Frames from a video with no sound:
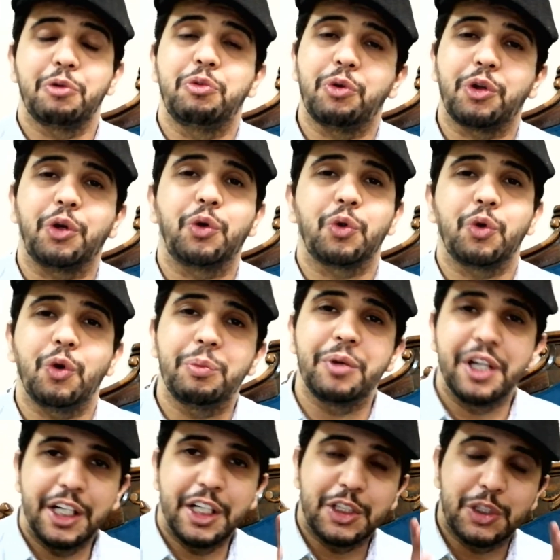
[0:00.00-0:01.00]
For a
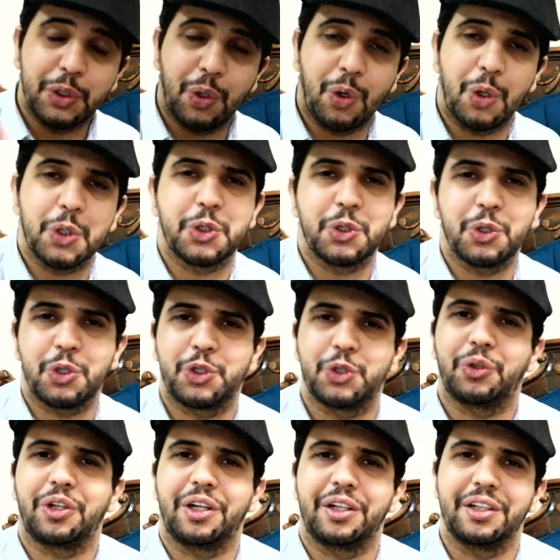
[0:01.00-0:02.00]
group, it's also
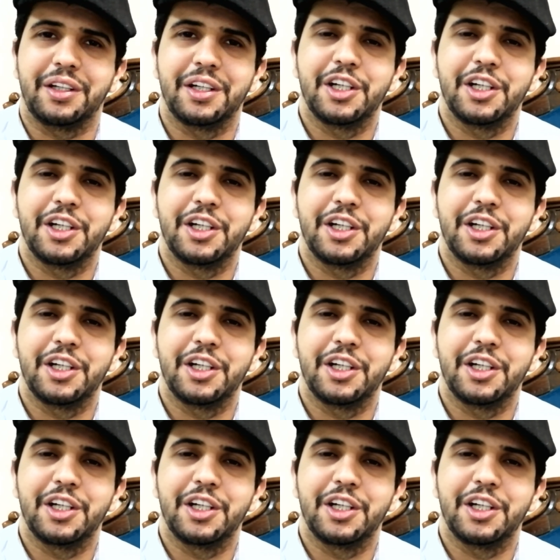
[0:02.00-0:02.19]
shukran.